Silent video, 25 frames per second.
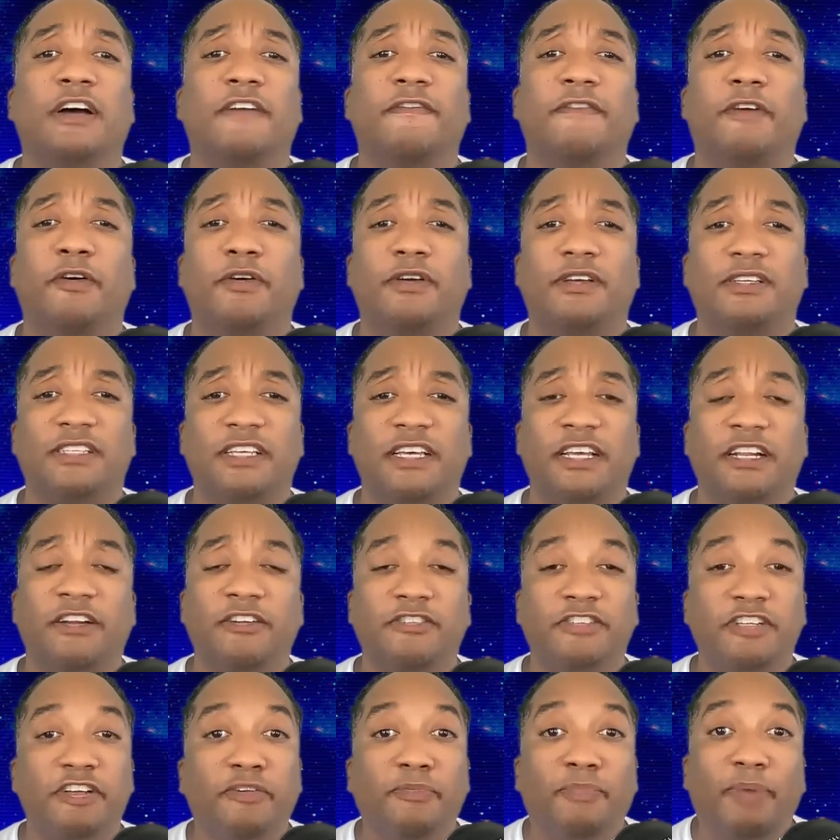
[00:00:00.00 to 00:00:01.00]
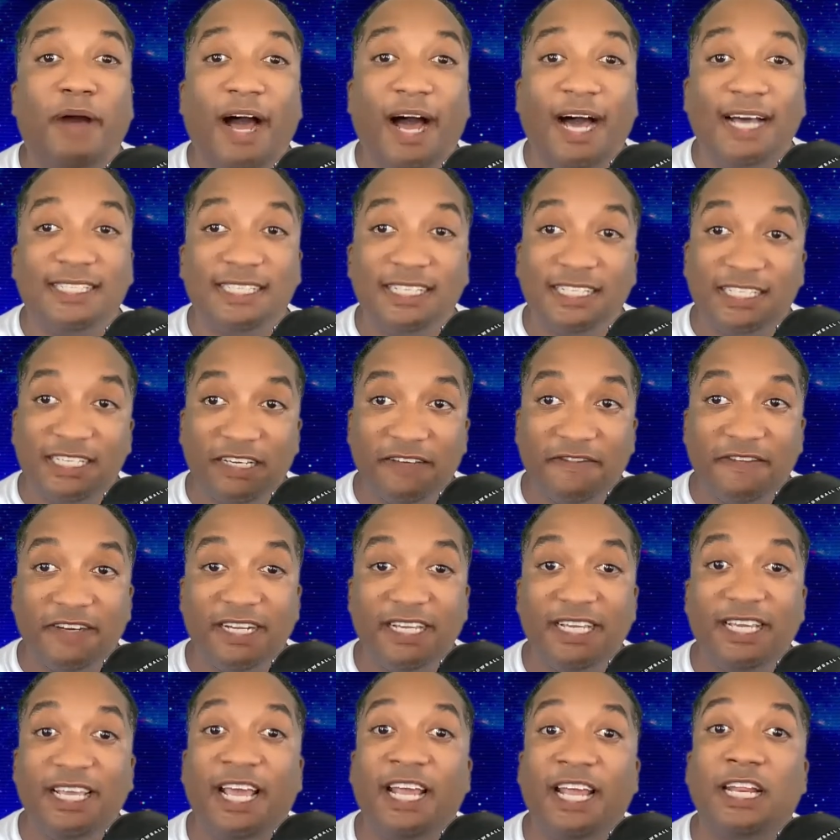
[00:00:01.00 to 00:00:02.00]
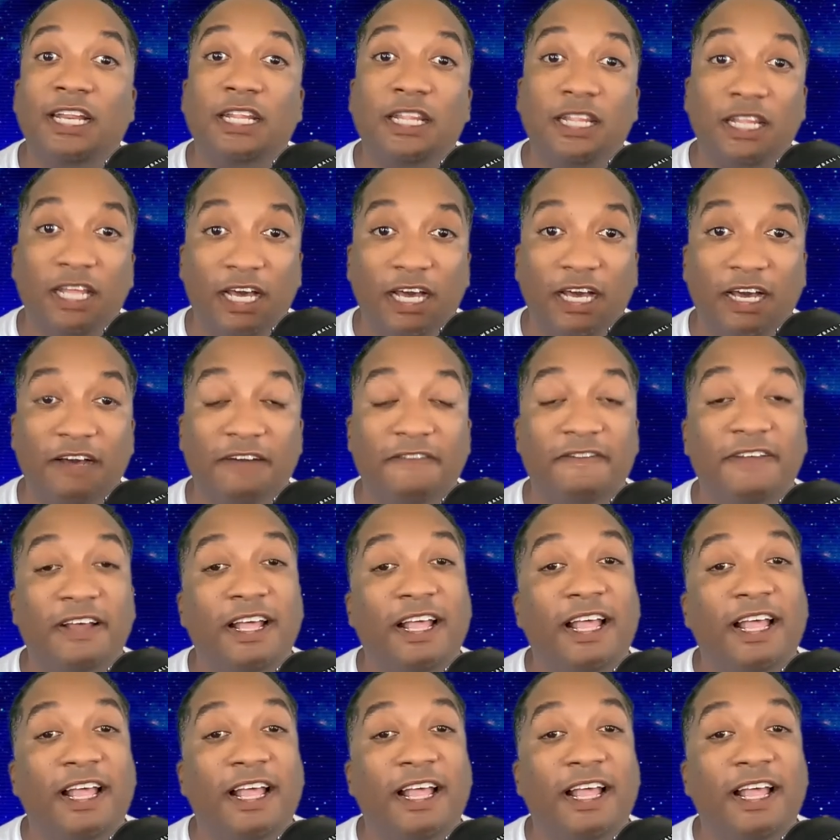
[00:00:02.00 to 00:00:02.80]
focus the energy of positivity and love.